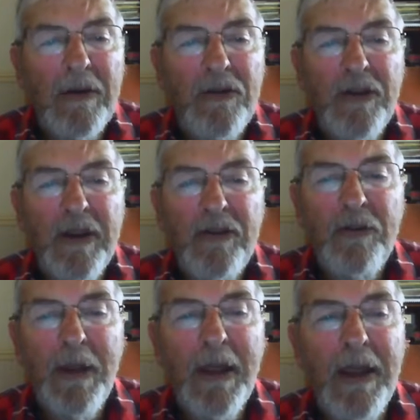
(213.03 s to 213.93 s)
she
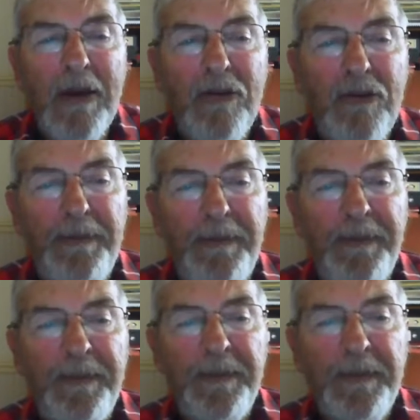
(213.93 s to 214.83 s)
explains,
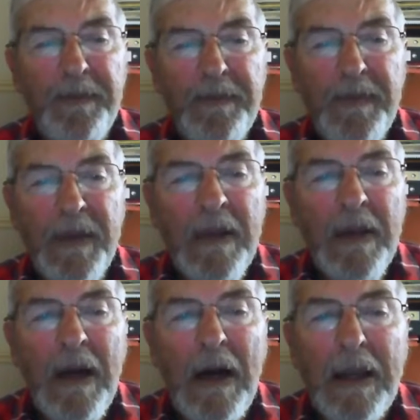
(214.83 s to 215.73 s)

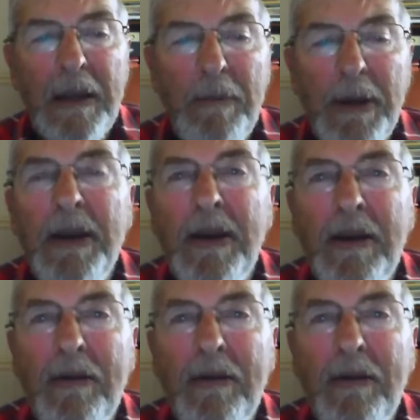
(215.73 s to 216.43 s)
I competed in a